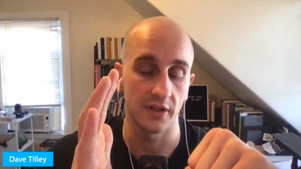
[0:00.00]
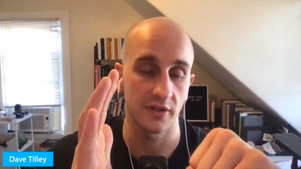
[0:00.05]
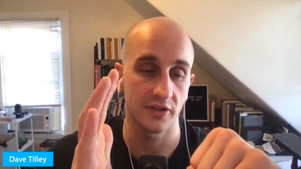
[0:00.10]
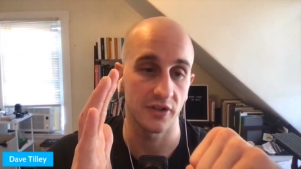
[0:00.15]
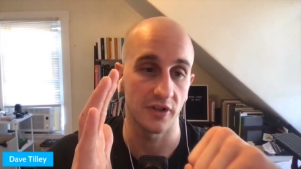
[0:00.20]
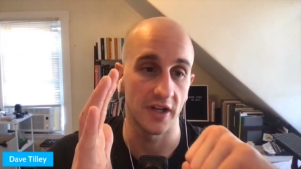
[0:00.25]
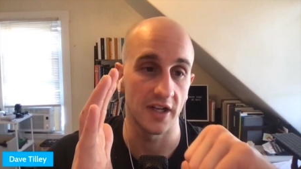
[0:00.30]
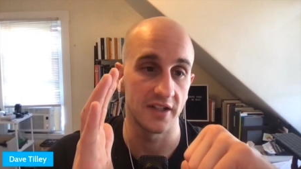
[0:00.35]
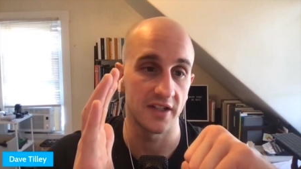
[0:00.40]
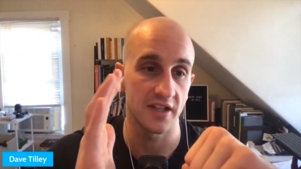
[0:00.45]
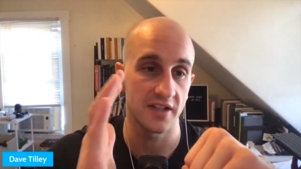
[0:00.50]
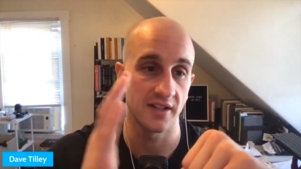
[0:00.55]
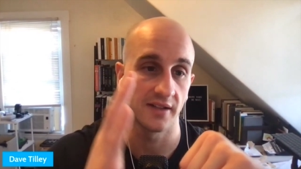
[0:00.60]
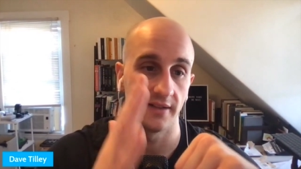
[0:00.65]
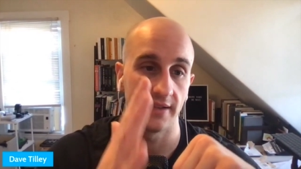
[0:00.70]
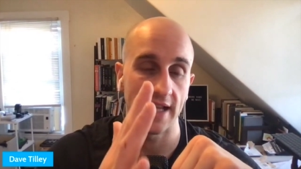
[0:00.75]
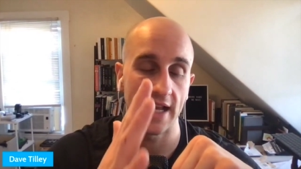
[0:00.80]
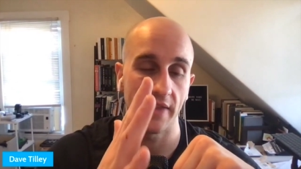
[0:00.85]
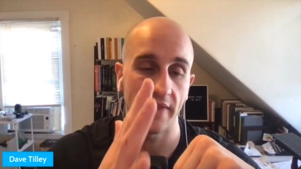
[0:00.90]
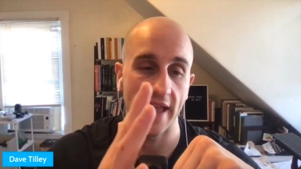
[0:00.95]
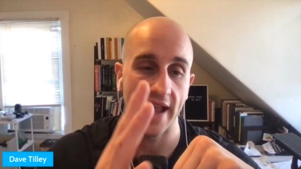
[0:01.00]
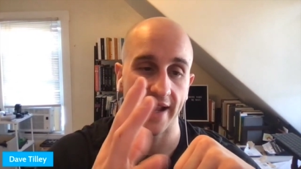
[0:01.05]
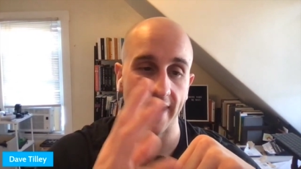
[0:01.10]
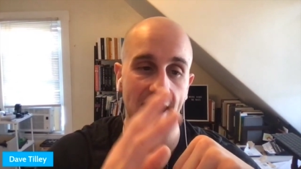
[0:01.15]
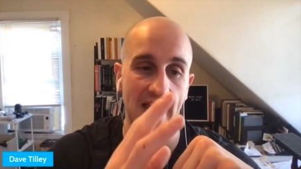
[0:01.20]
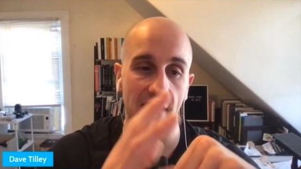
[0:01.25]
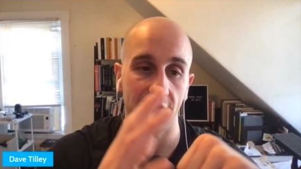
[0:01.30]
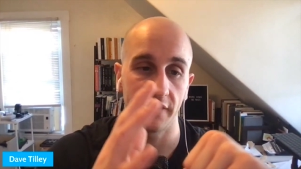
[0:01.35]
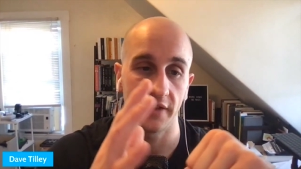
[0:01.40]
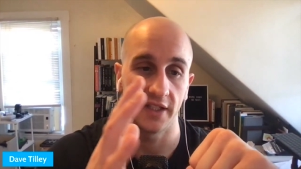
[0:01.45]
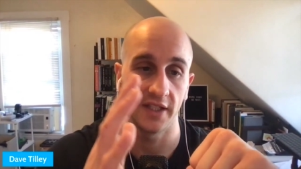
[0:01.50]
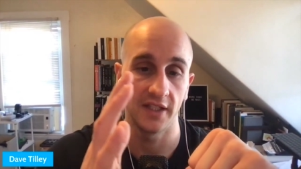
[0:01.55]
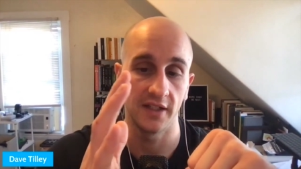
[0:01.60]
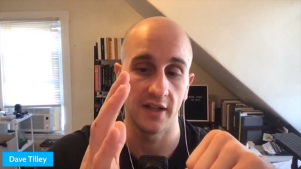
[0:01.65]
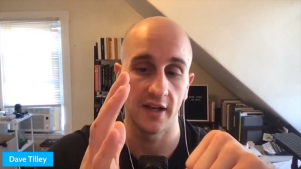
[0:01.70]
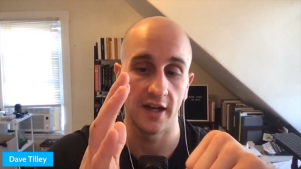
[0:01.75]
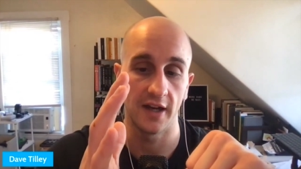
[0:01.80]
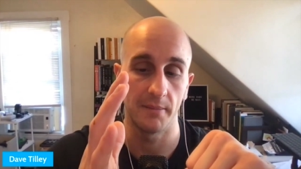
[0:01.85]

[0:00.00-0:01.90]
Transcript: So it doesn't let that caffeine